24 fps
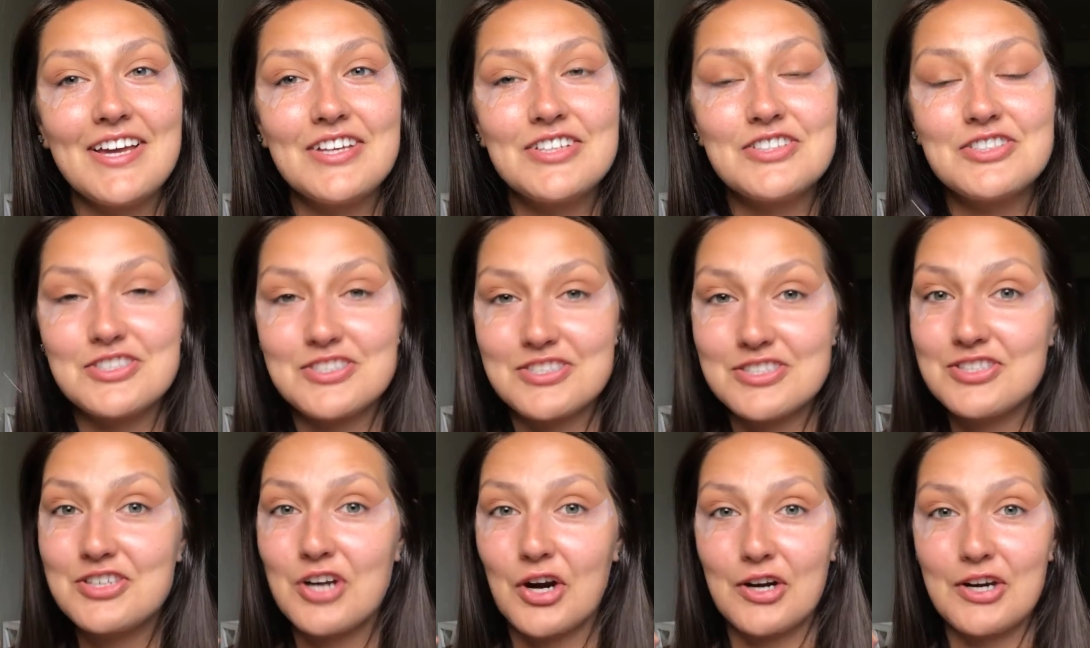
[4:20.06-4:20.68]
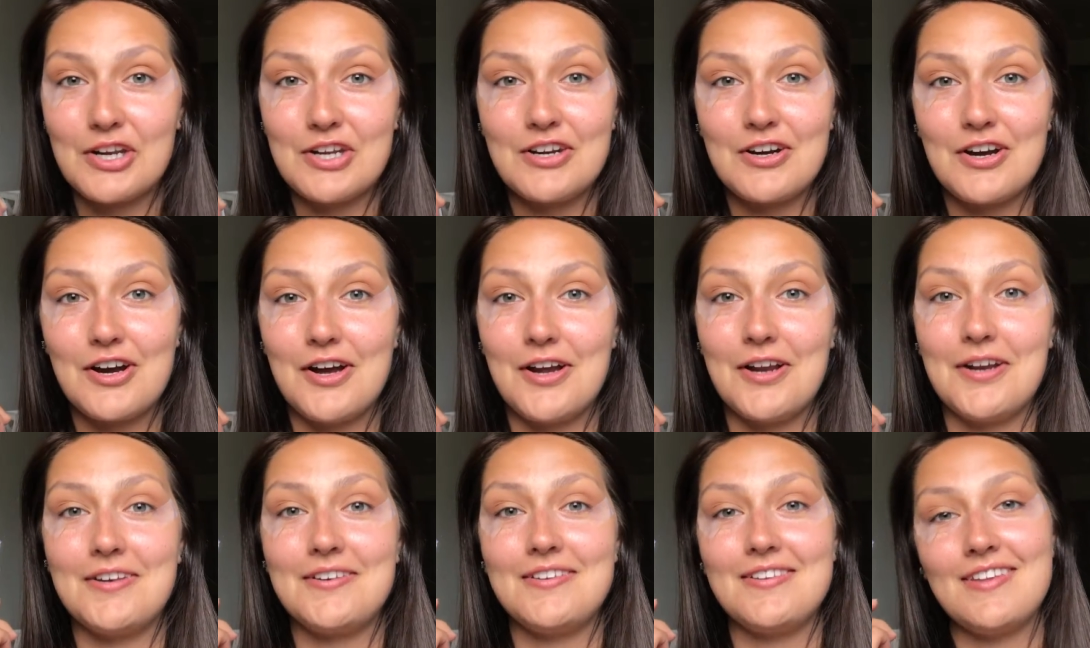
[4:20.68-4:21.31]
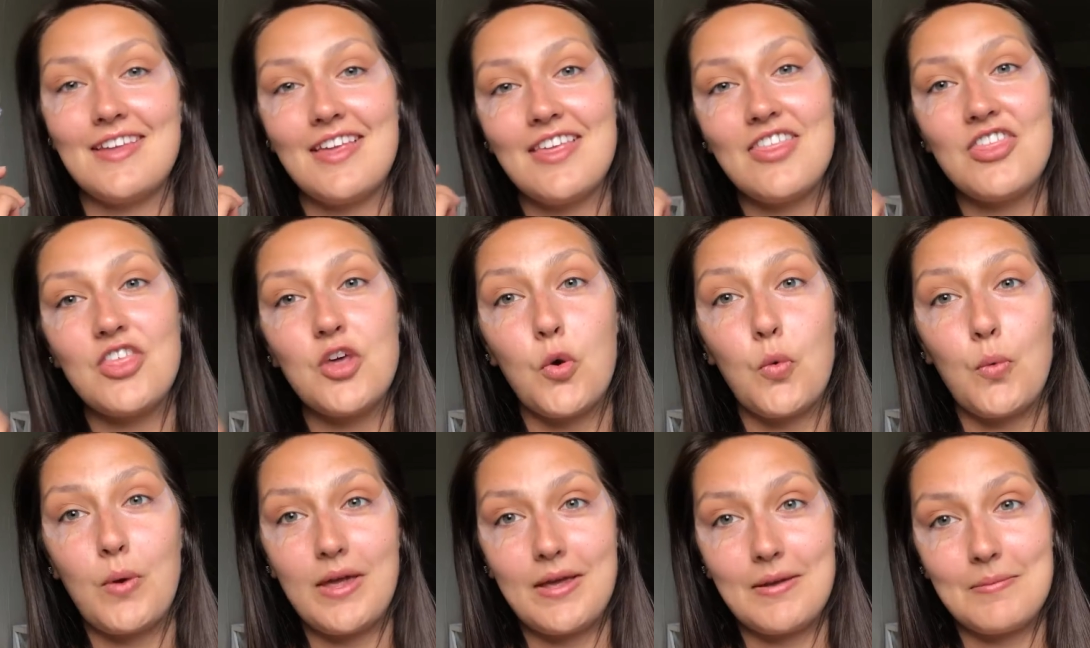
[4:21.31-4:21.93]
just starting on the
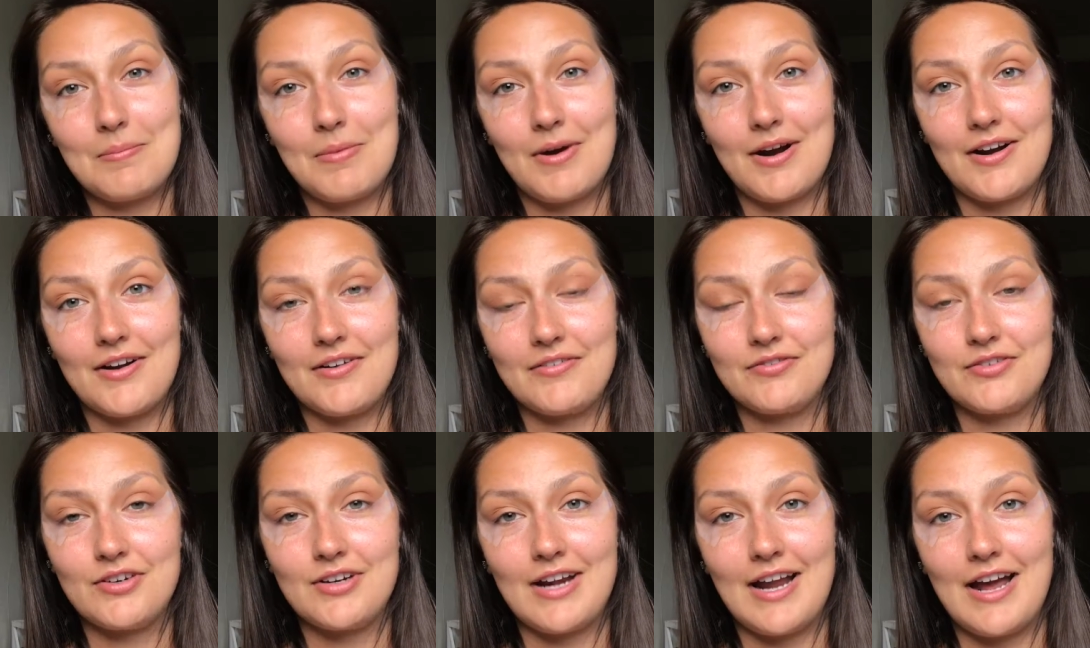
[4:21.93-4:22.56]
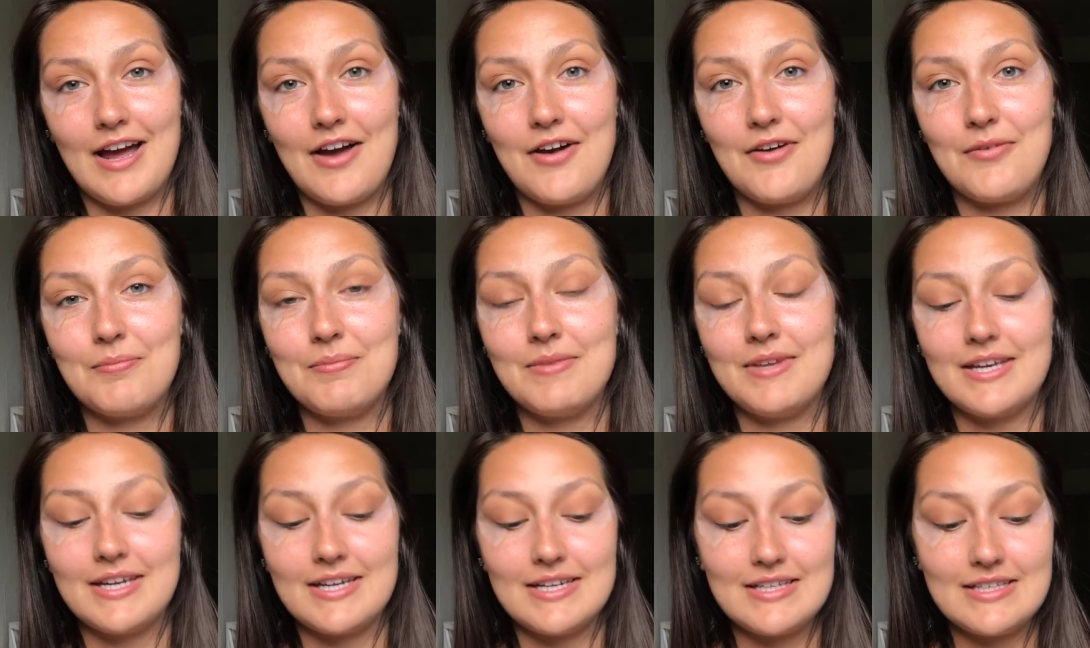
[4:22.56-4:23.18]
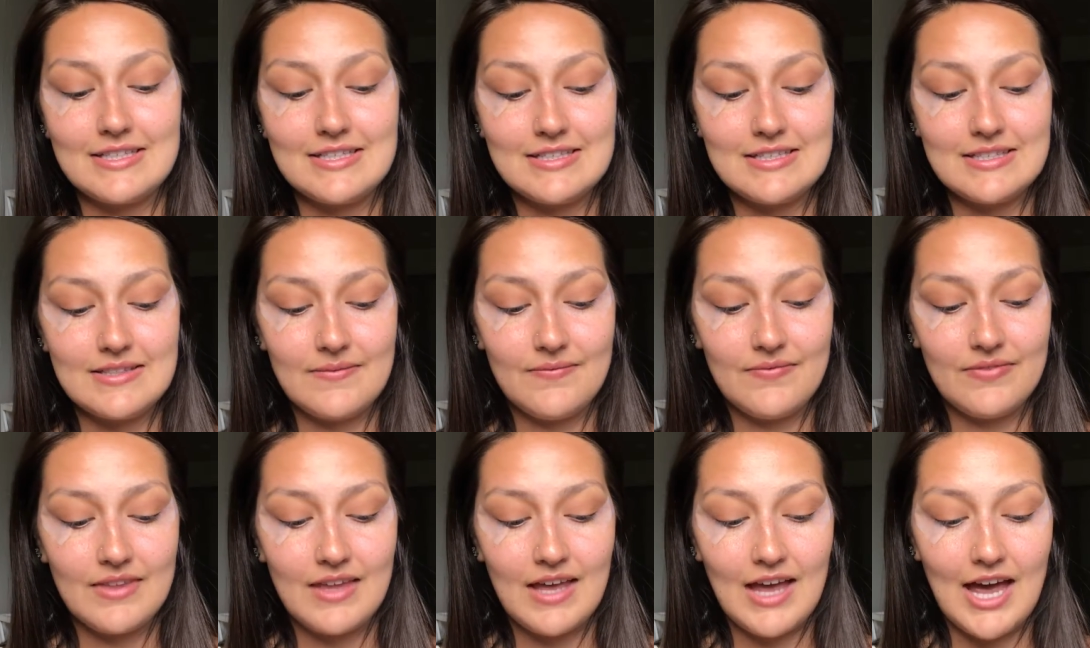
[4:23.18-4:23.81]
wing part for now, because
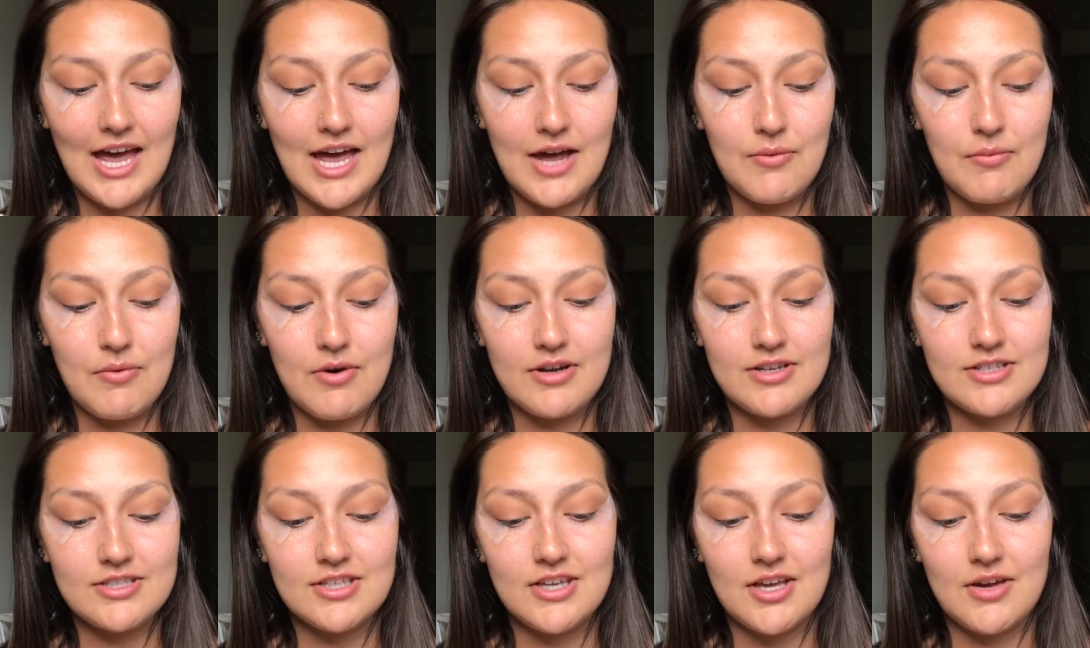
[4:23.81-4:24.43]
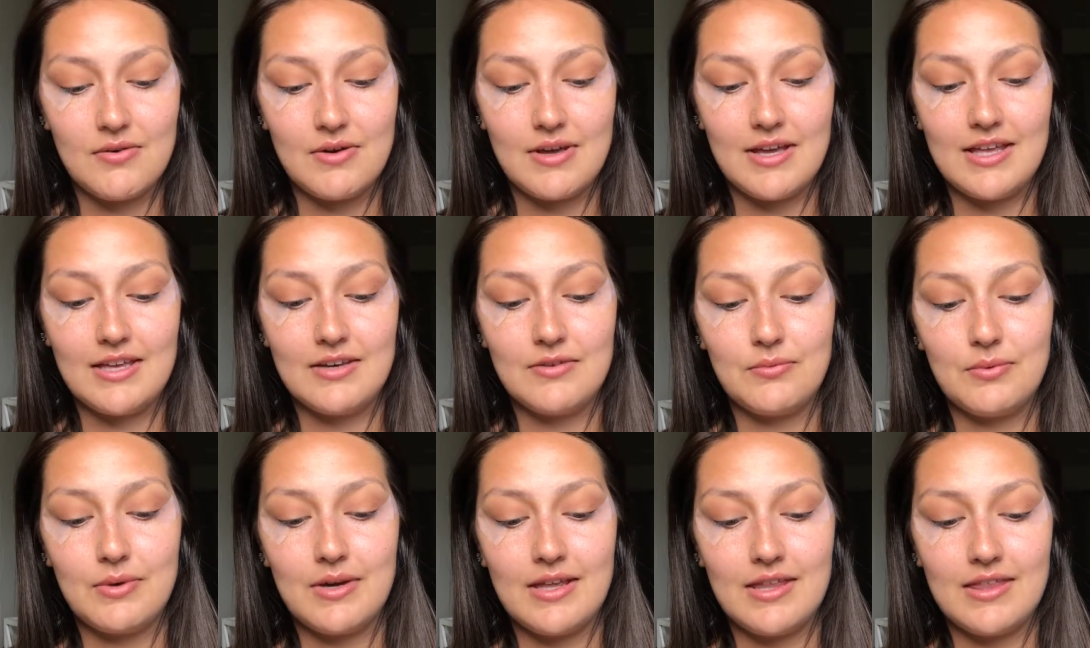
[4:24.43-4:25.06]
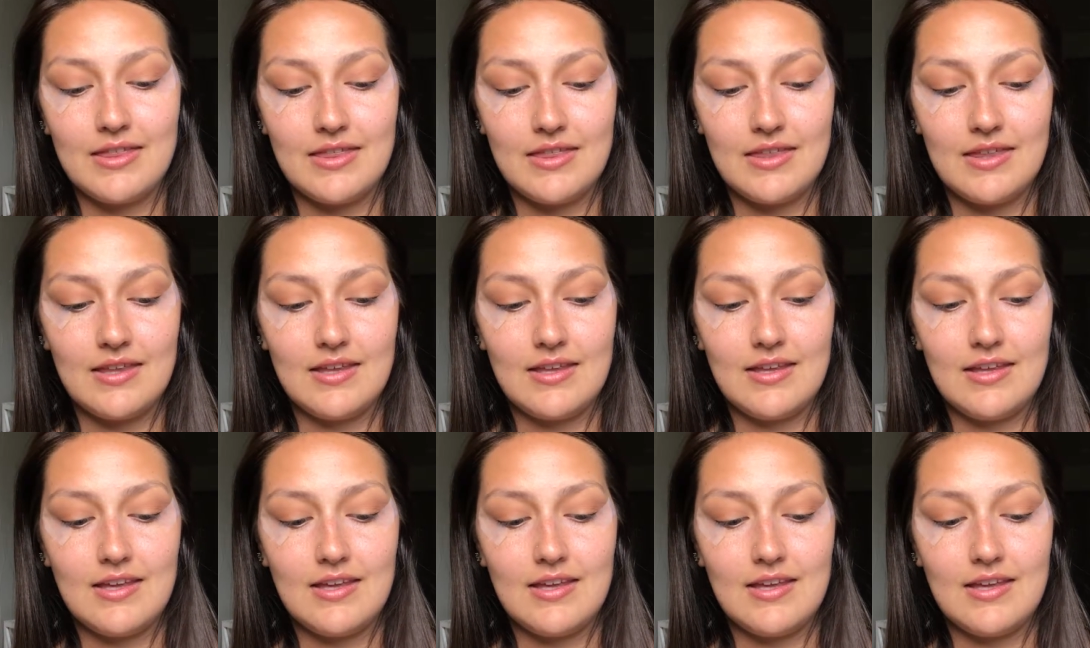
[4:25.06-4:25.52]
I want to go in with